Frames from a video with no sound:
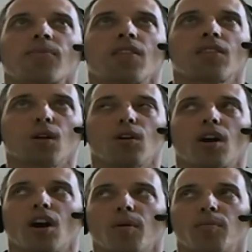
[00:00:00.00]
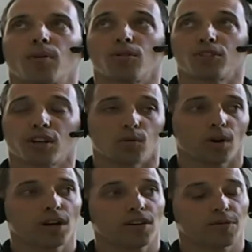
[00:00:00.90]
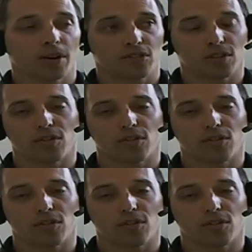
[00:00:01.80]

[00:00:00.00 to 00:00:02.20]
the low carb approach can work, especially